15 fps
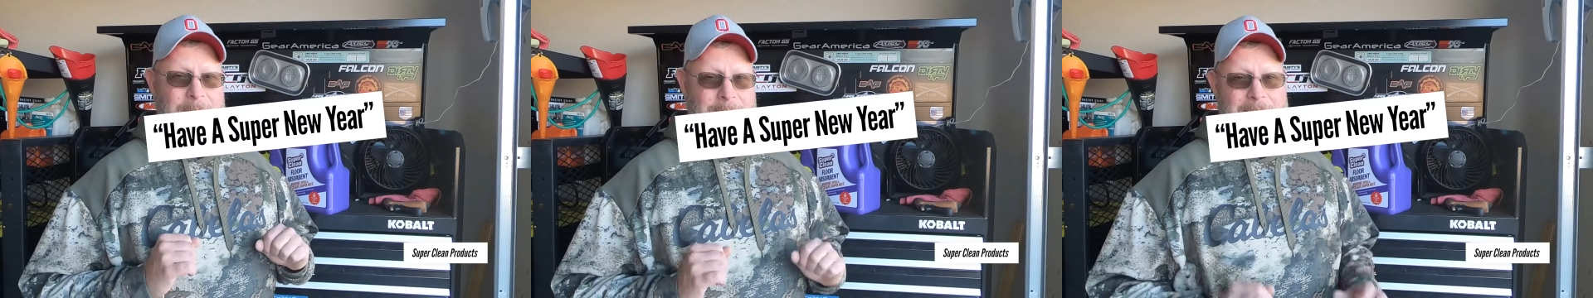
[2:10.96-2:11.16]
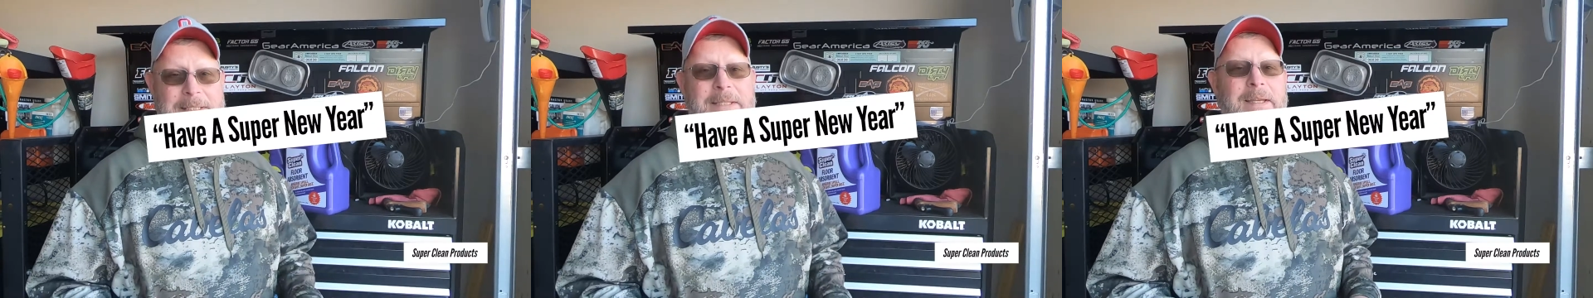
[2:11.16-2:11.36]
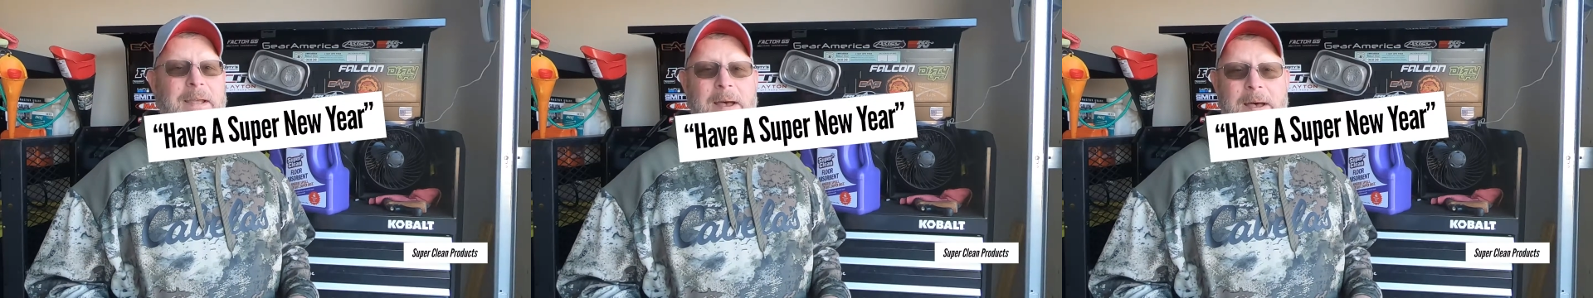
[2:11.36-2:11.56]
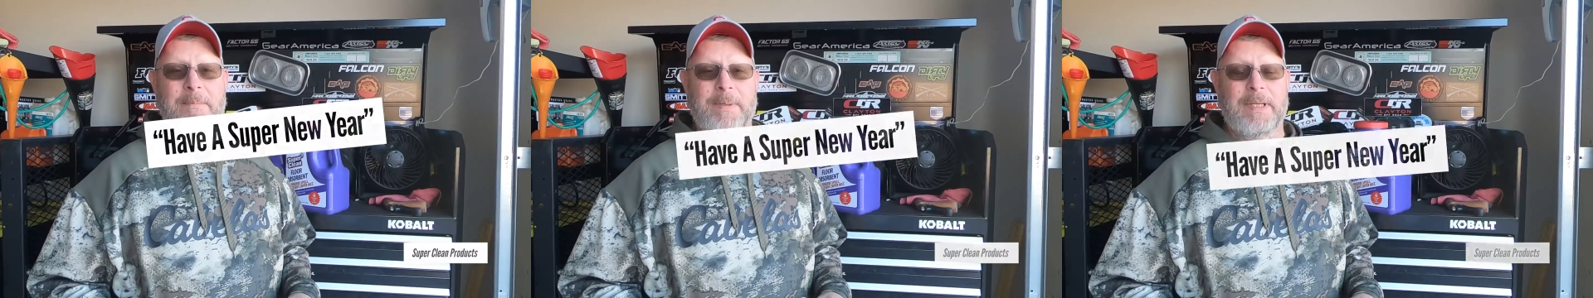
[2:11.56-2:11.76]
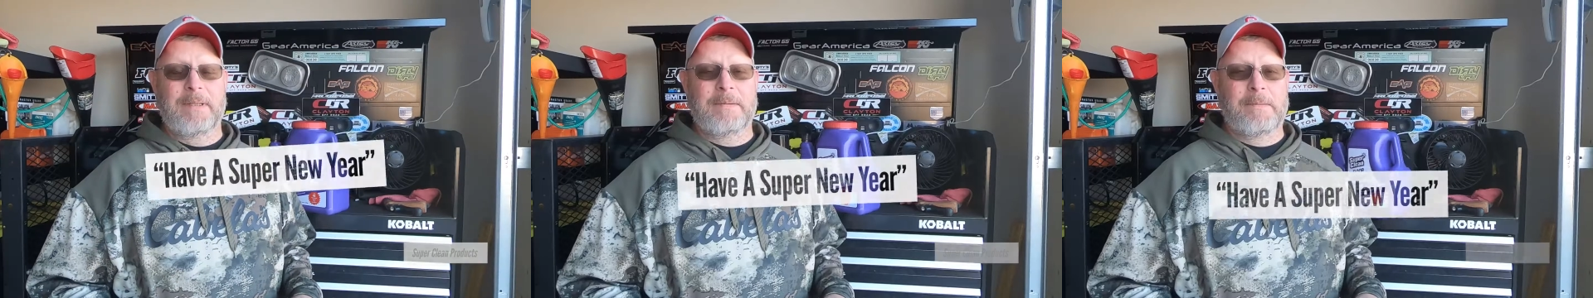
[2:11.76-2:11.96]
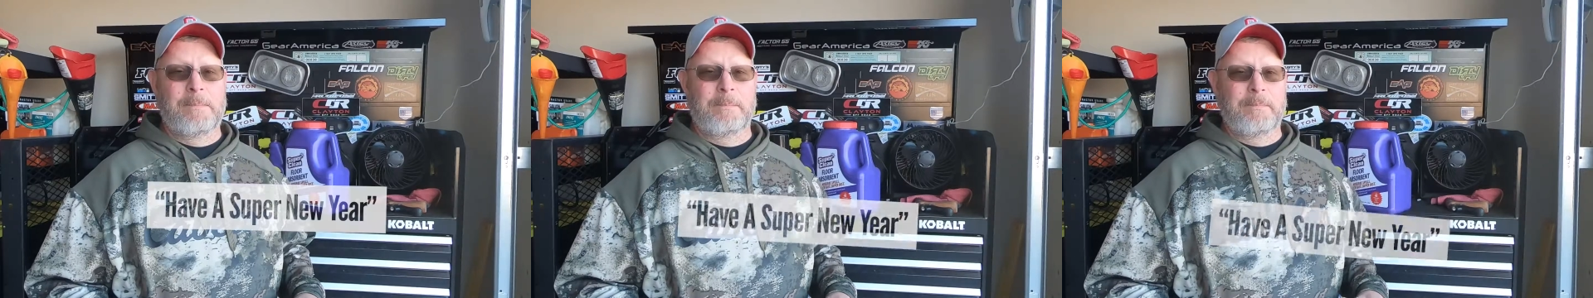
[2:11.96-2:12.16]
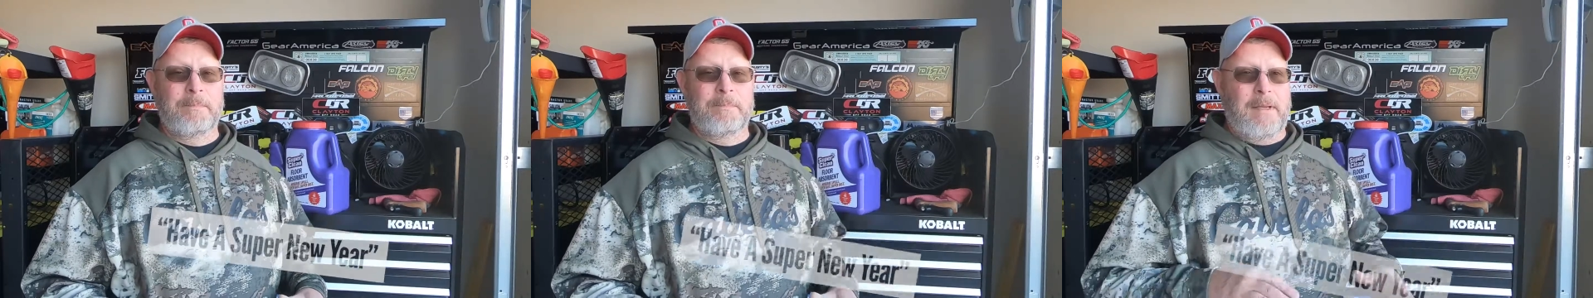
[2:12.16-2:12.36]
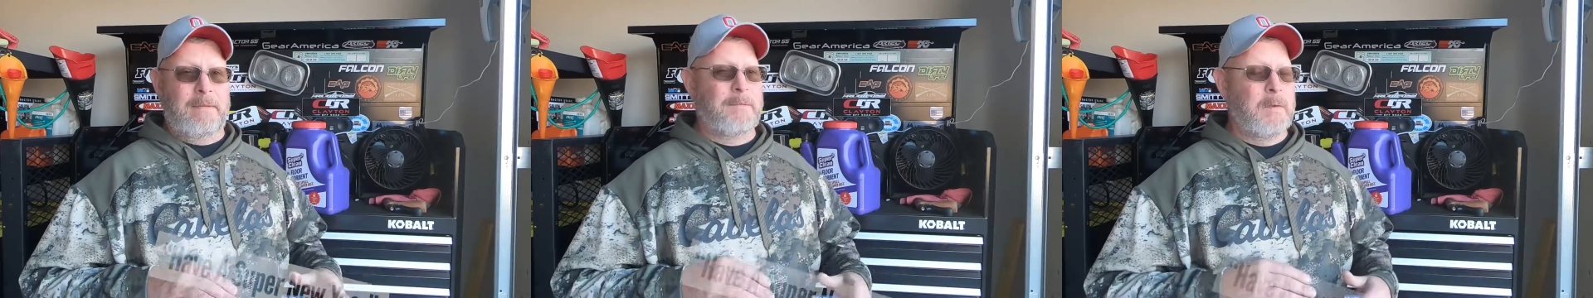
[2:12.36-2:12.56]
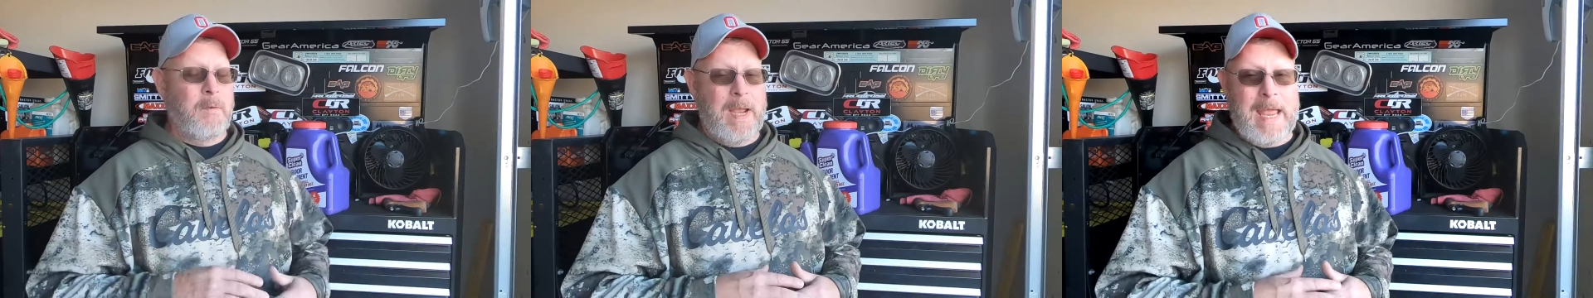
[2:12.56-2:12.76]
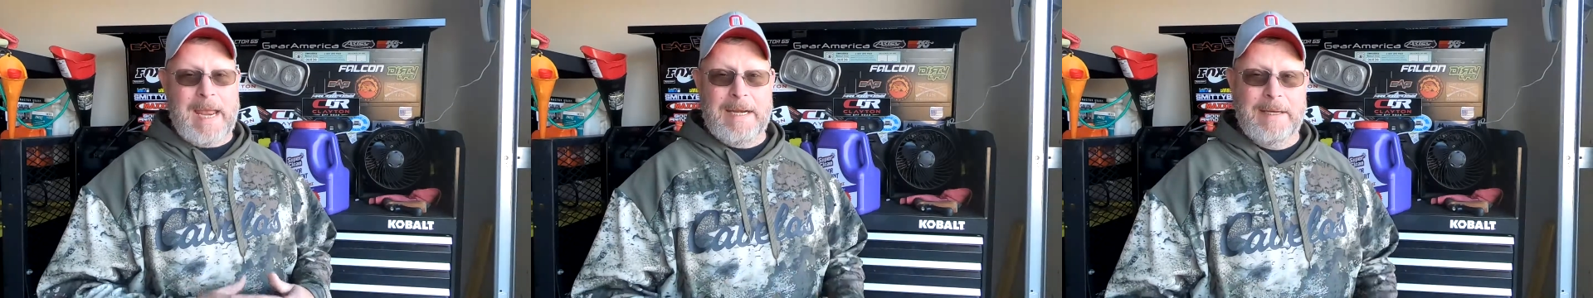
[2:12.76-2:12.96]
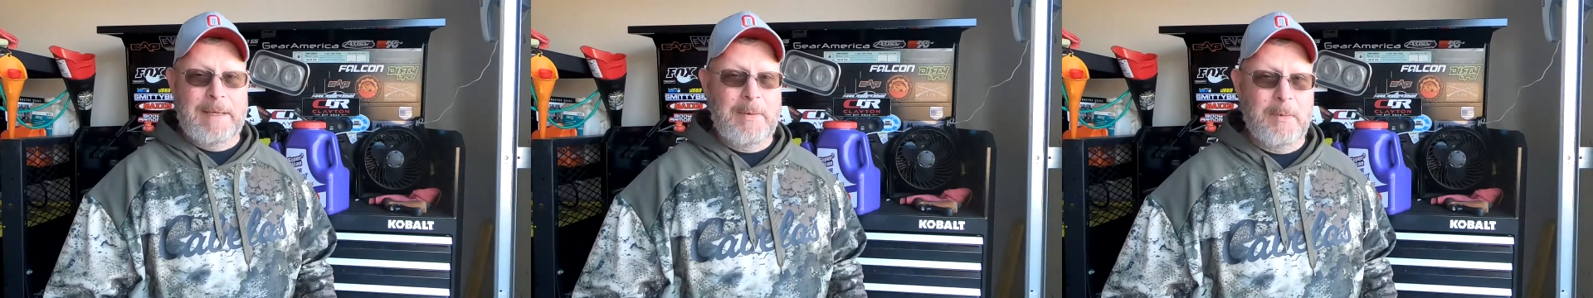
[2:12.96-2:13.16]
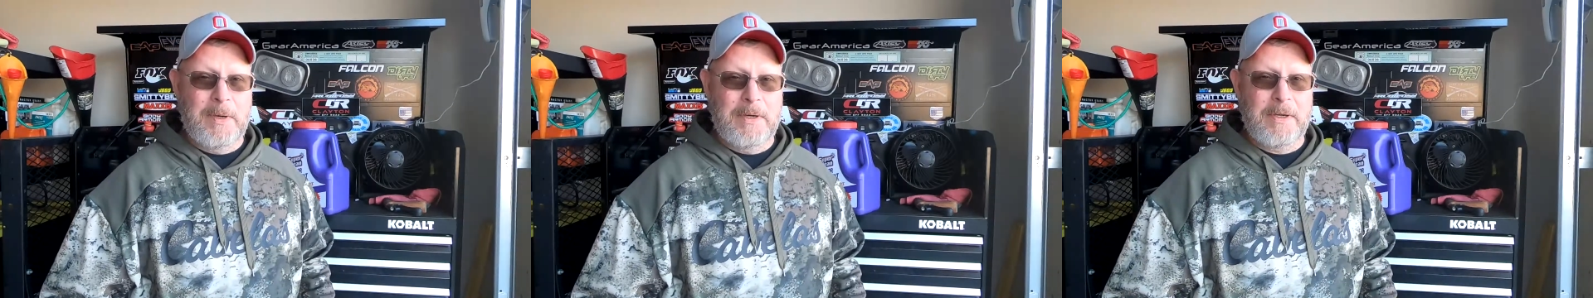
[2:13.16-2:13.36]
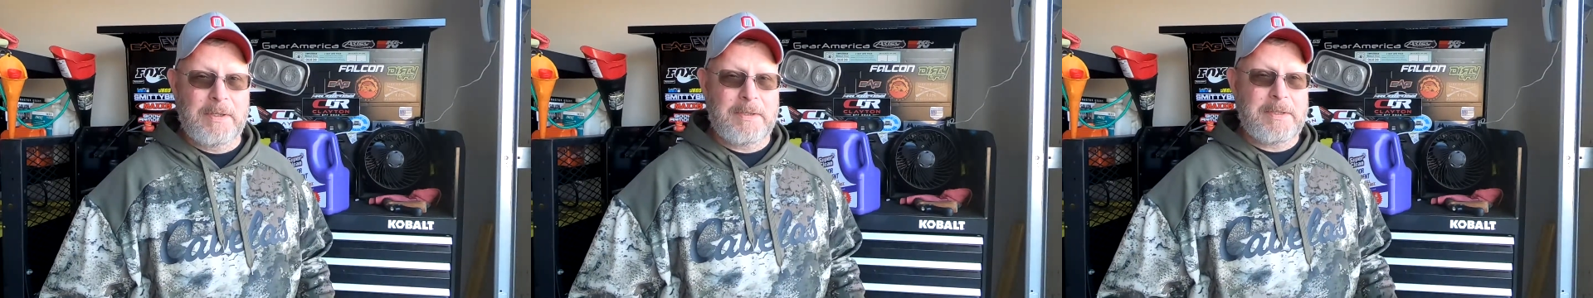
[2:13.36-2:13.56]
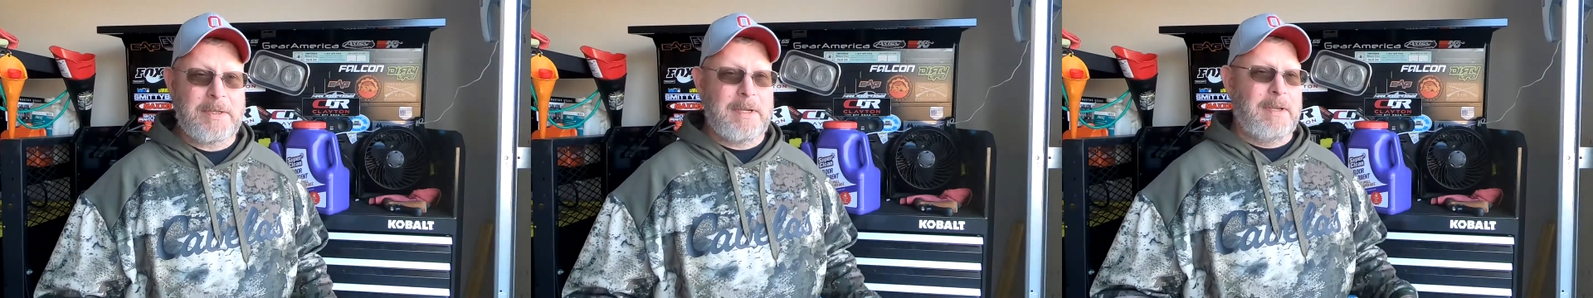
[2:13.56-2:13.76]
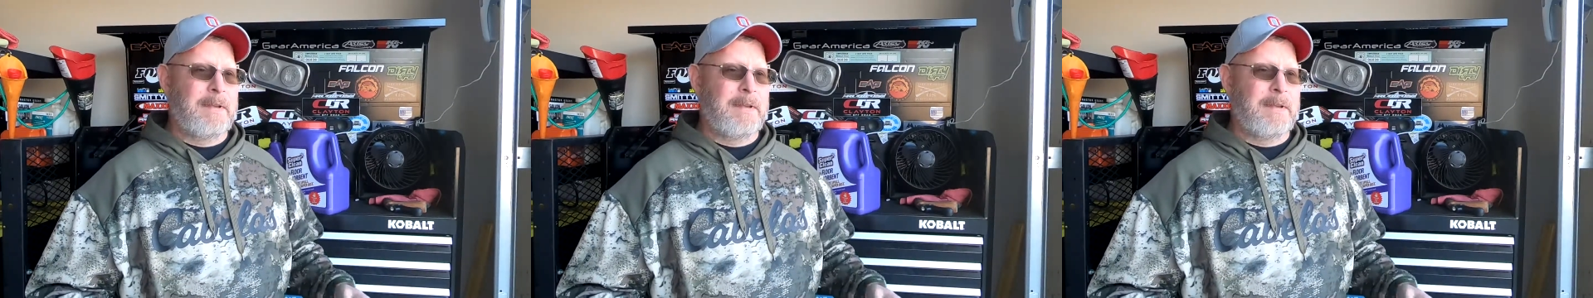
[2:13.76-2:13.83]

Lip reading: That's the comment. If you add any words,